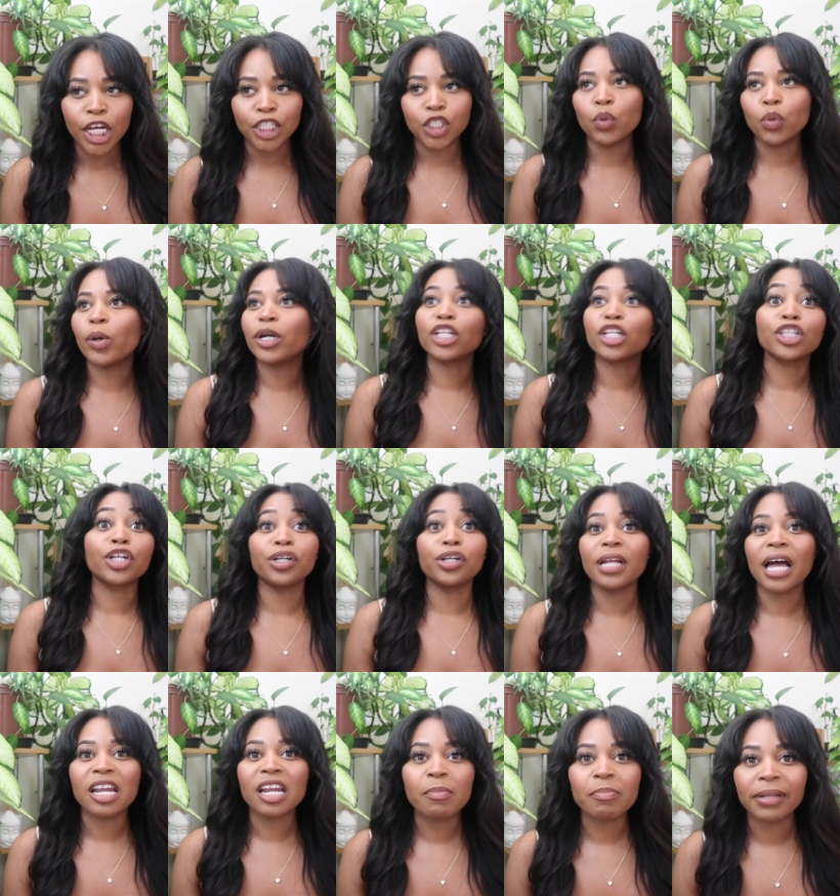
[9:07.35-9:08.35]
You want to learn
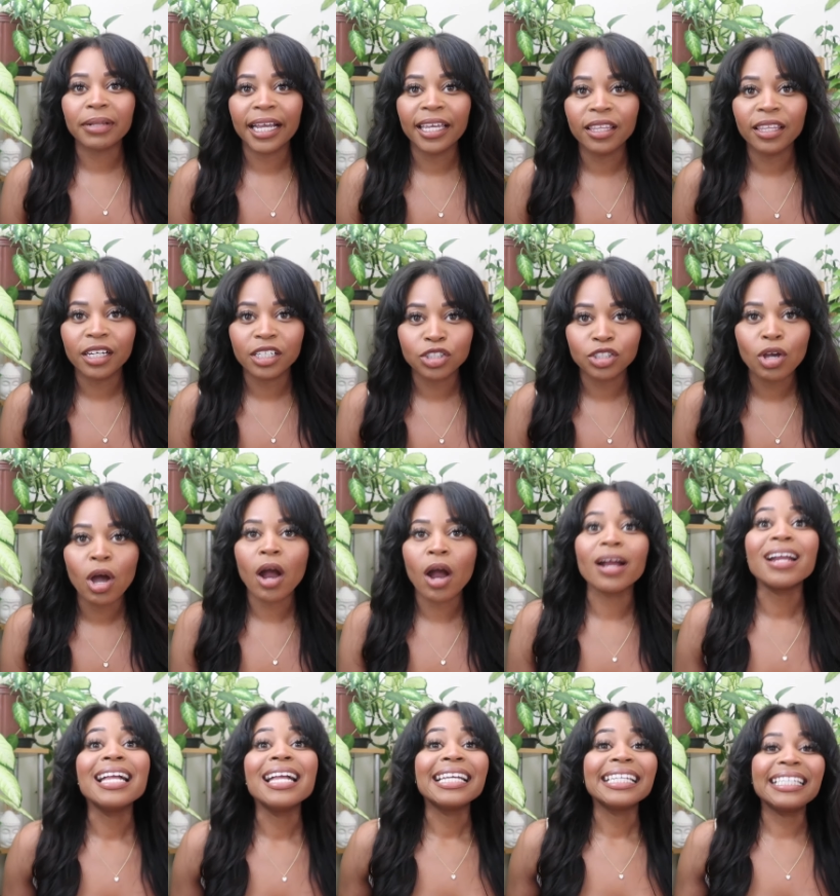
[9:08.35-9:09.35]
how to play the
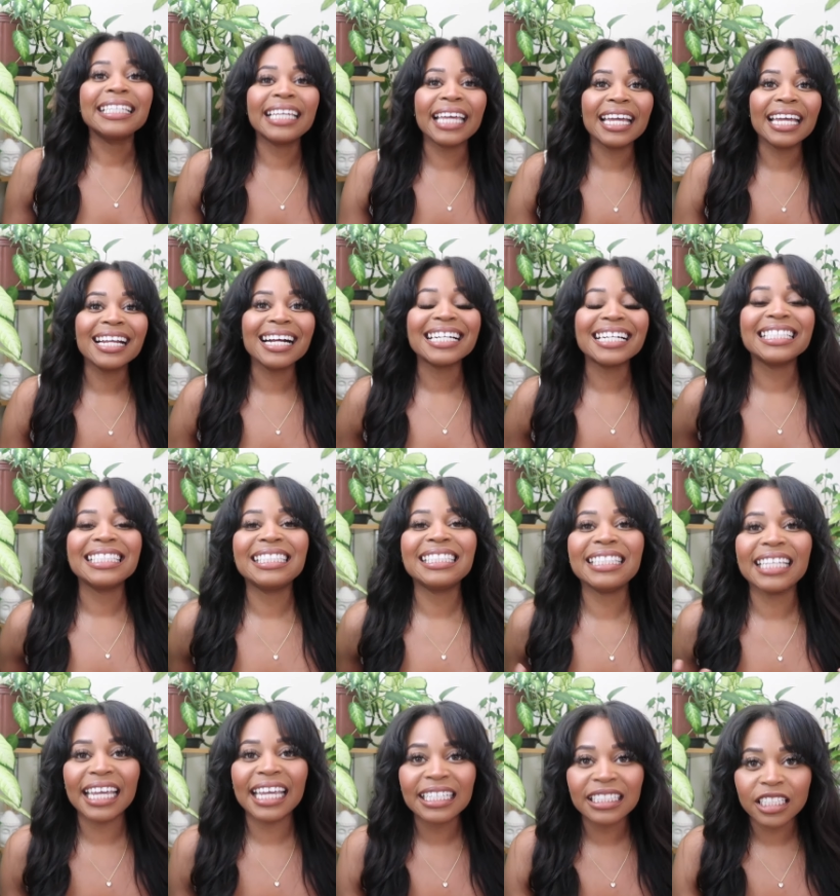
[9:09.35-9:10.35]
guitar. Get
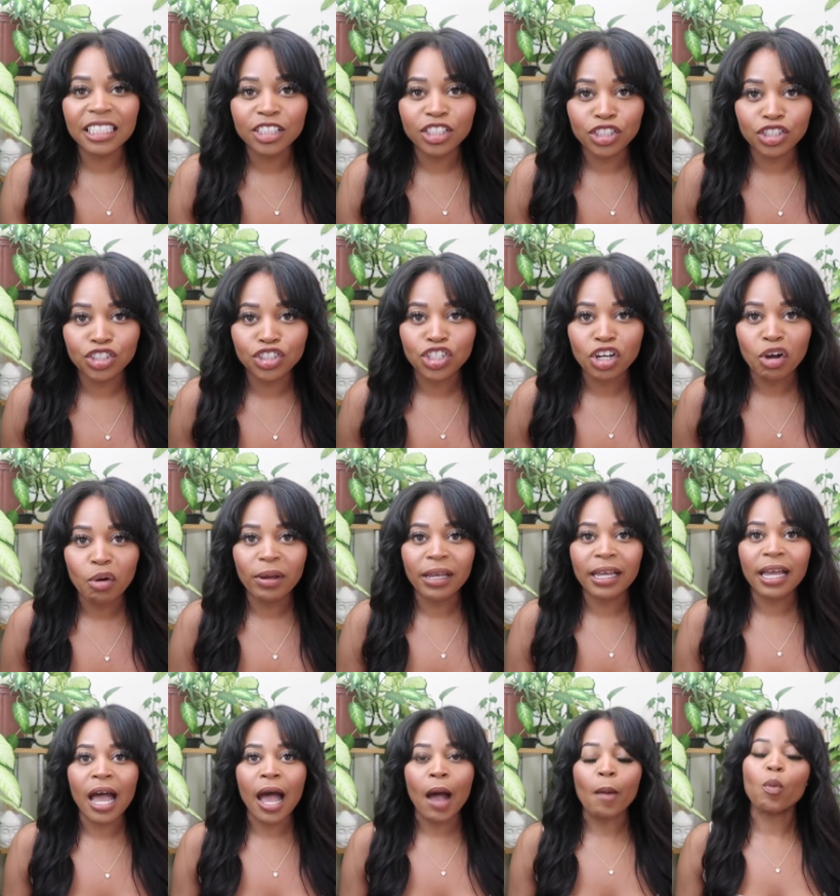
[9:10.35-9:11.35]
addicted to
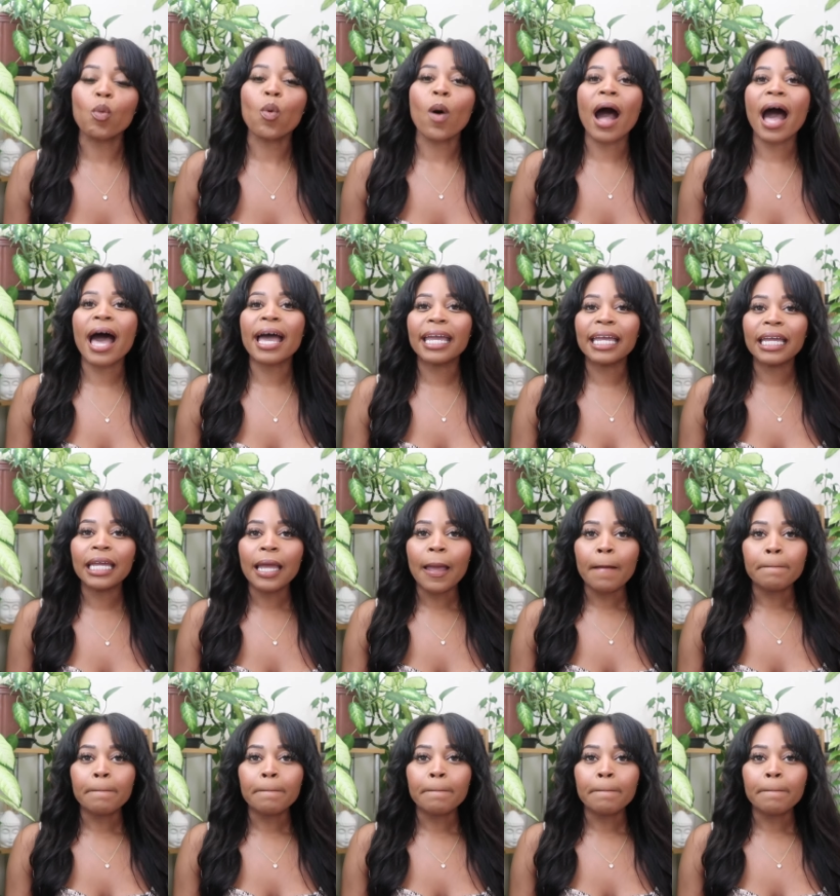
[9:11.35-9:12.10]
showing up. Why?